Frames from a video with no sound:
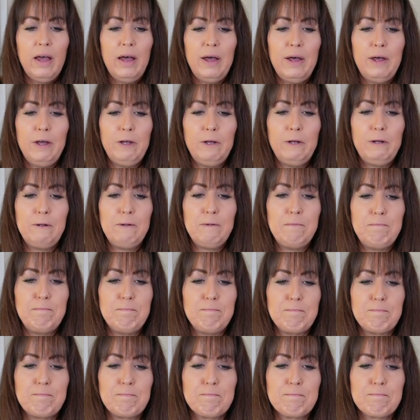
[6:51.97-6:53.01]

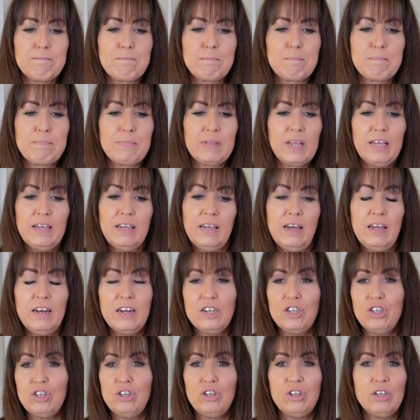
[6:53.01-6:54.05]
Yeah, and
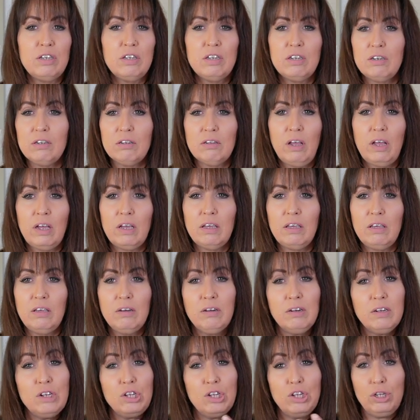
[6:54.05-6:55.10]
it's just like you
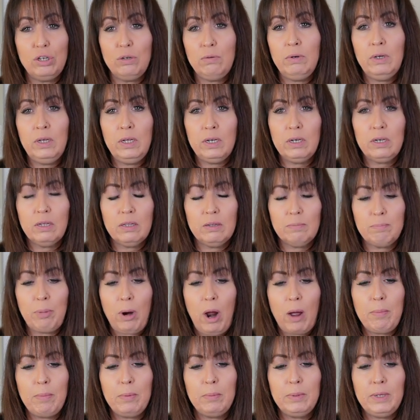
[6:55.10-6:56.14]
could do it
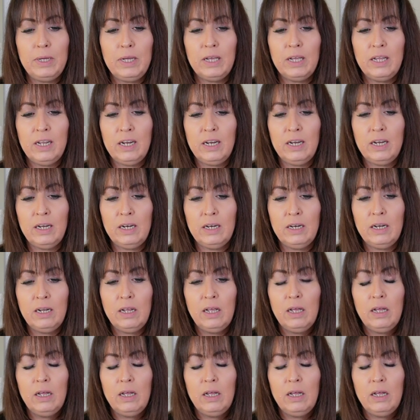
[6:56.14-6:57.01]
probably in,